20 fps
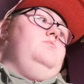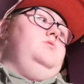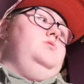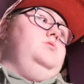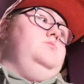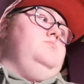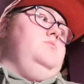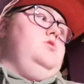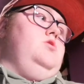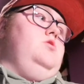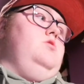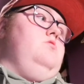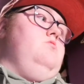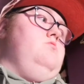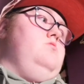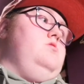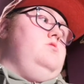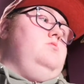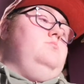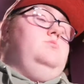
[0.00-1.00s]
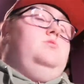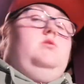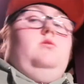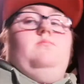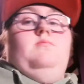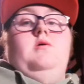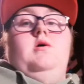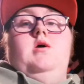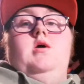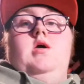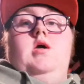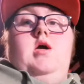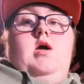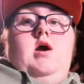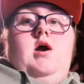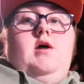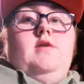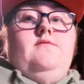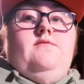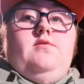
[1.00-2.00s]
please smash a huge thumbs up.
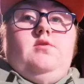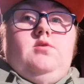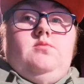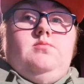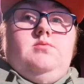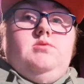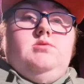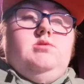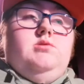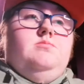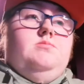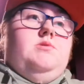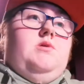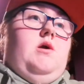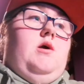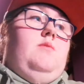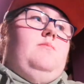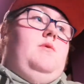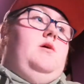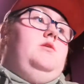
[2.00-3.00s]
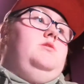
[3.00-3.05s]
And if you're new, please subscribe.